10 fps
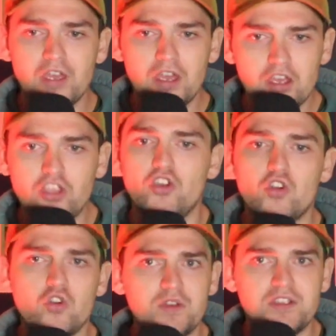
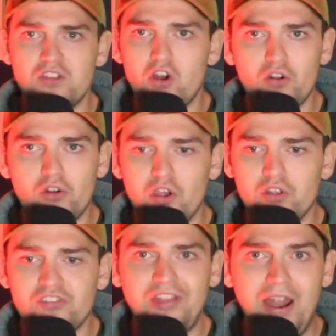Kyogo is an all-round
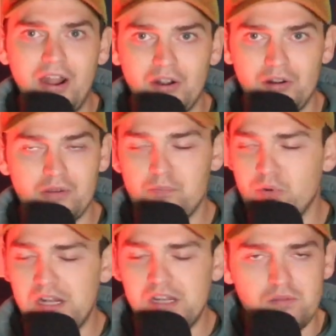star,
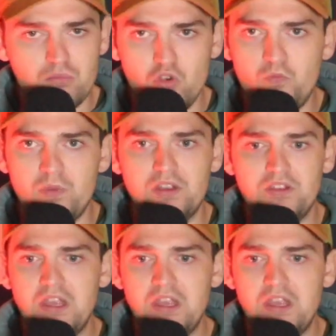brilliant movement,